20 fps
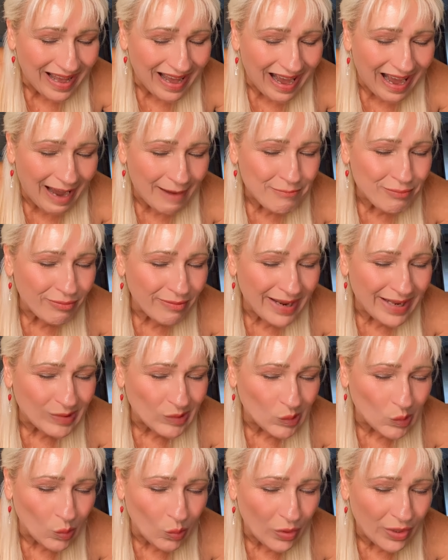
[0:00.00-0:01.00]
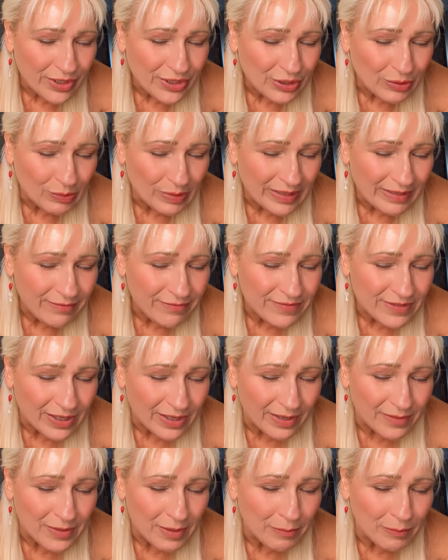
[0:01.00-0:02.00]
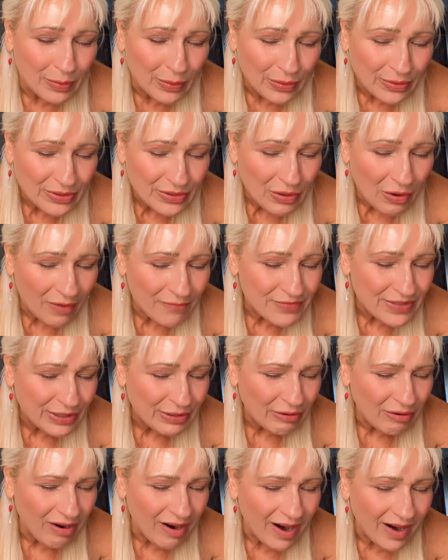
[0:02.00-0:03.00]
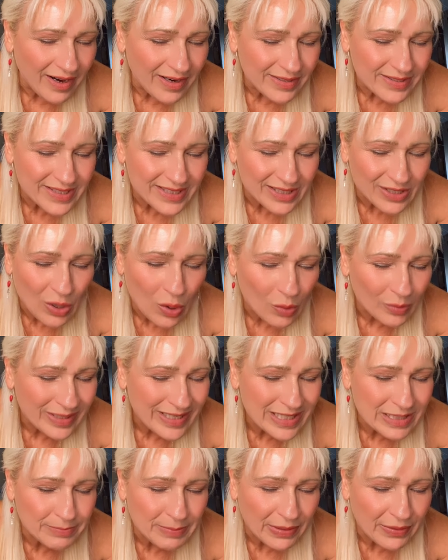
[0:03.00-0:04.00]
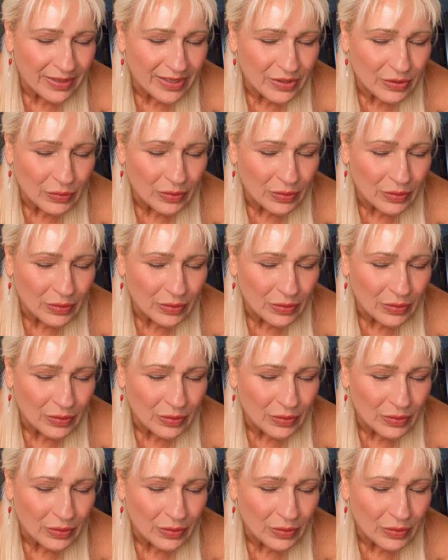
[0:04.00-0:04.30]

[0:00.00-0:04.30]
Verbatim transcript: I pray, Lord, you lift the, the burden off their hearts and Holy Spirit,